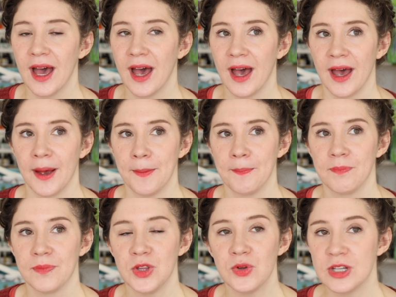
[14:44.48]

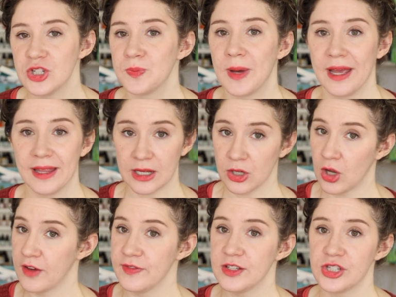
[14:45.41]
Um, you can just buy like an
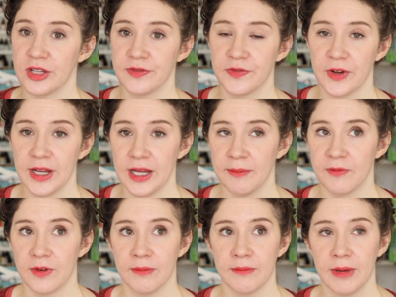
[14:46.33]
off-the-shelf frame
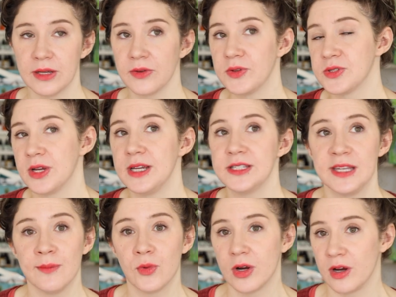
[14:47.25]
from Michaels or A
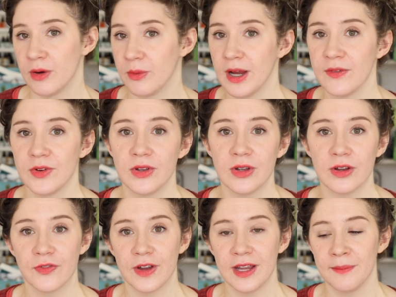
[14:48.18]
C Moore or wherever you get
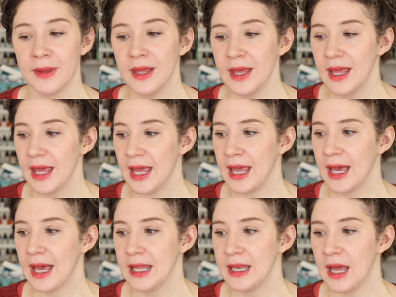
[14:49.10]
your frame,
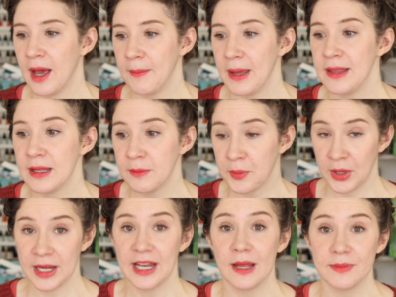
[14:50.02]
and, um, and then
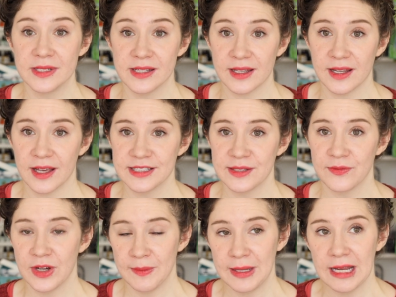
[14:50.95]
bring it up to the custom
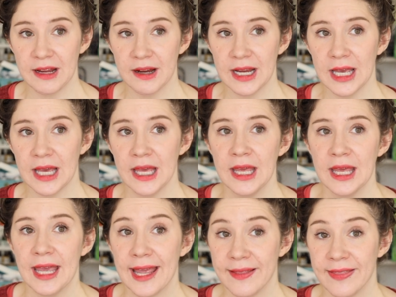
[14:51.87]
framing area,
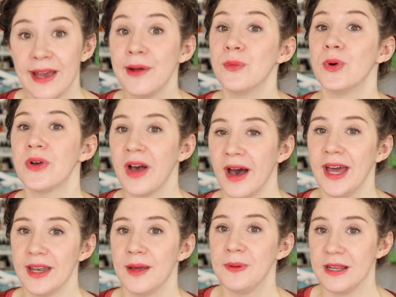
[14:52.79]
and they will
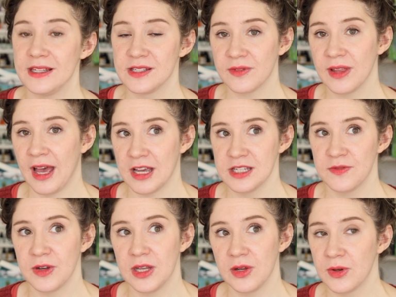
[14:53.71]
cut a piece of glass
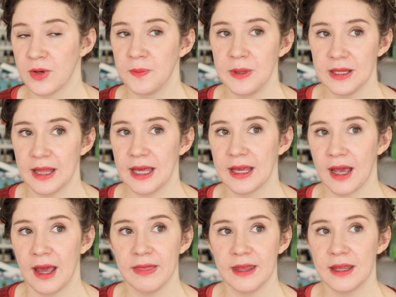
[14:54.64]
for you. It'll be like,
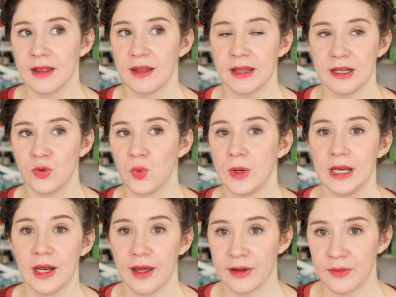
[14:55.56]
I think in the like twenty
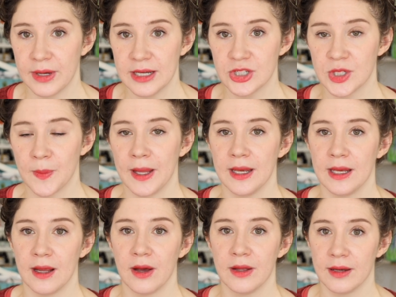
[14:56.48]
dollar range,
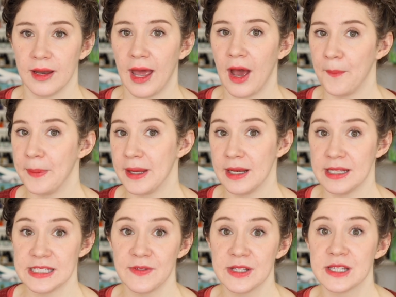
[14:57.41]
depending on how big it
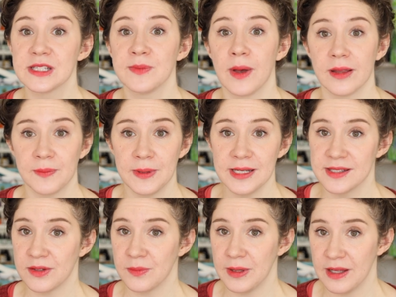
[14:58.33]
is. If it's a smaller
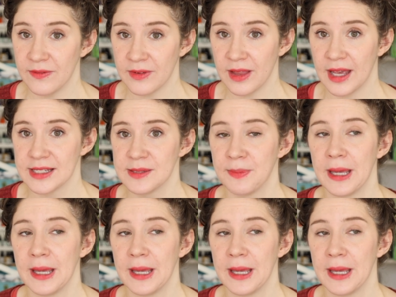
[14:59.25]
piece, it'll be even less.